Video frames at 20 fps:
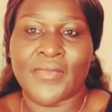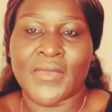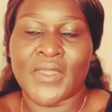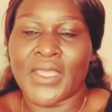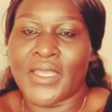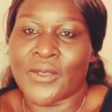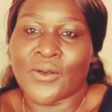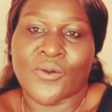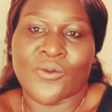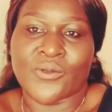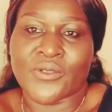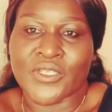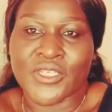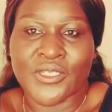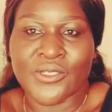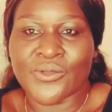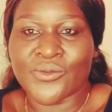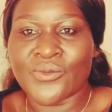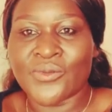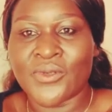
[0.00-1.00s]
and
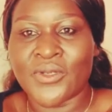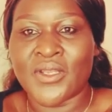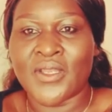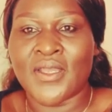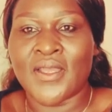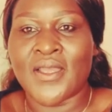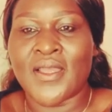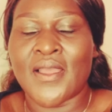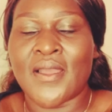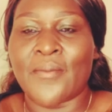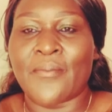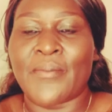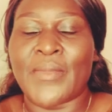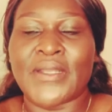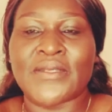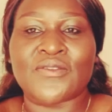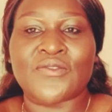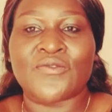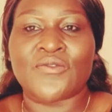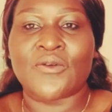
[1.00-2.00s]
continue.
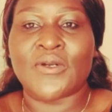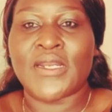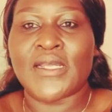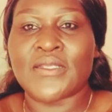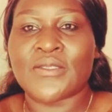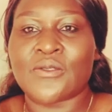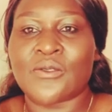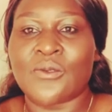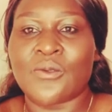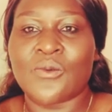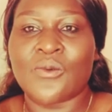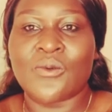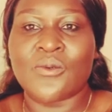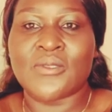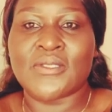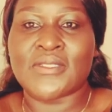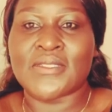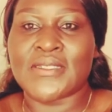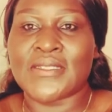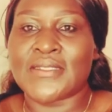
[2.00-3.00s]
But for us
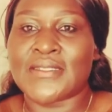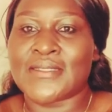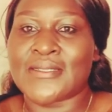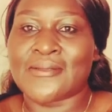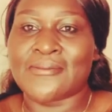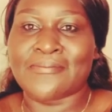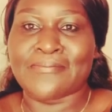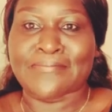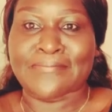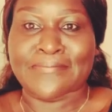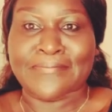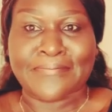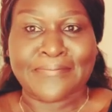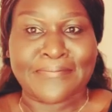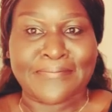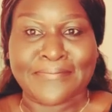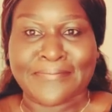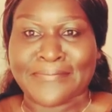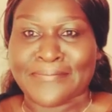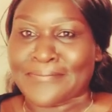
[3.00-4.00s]
Luos, it's
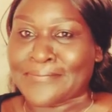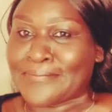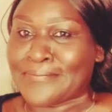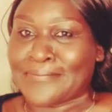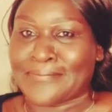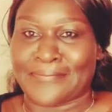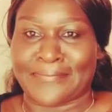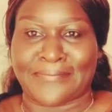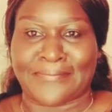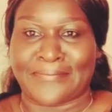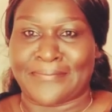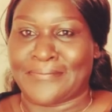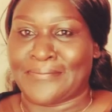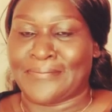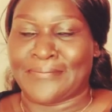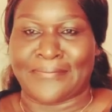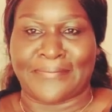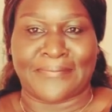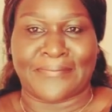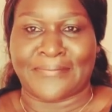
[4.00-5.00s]
mm,
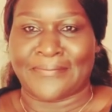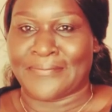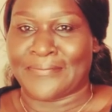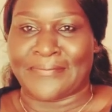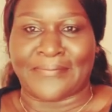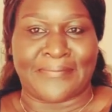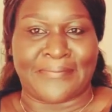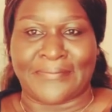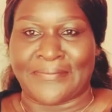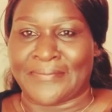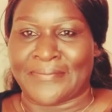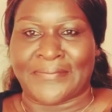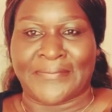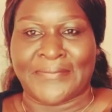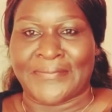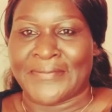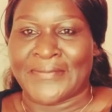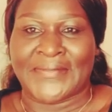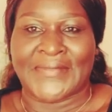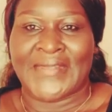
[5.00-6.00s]
mm, mm.
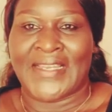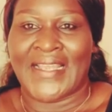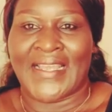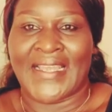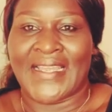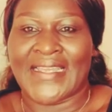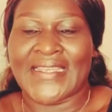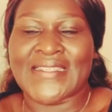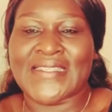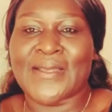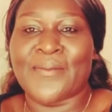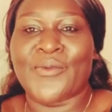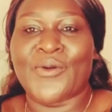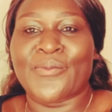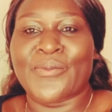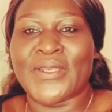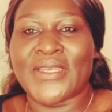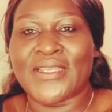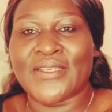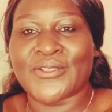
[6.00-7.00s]
it's
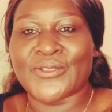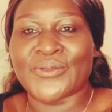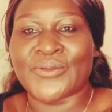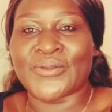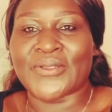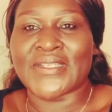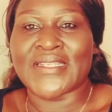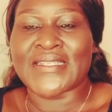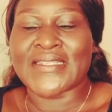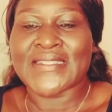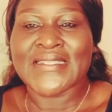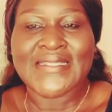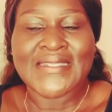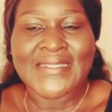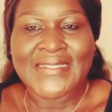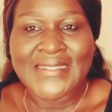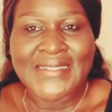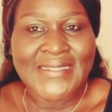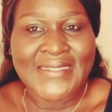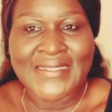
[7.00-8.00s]
abomination.
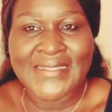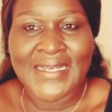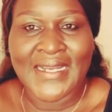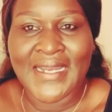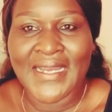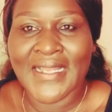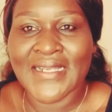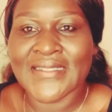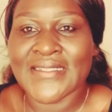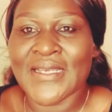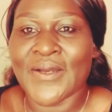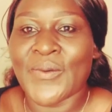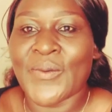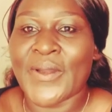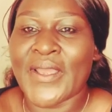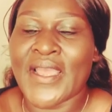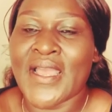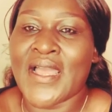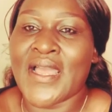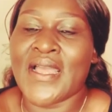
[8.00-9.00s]
It's it's a culture
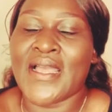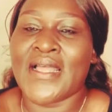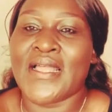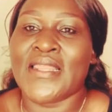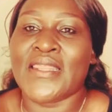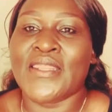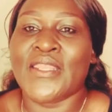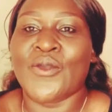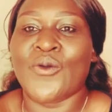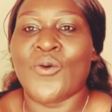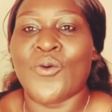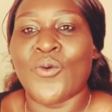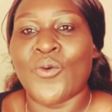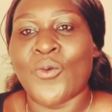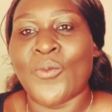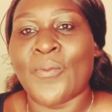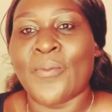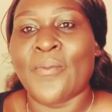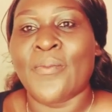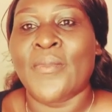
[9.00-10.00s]
where the
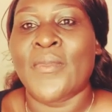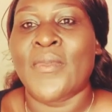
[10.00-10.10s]
home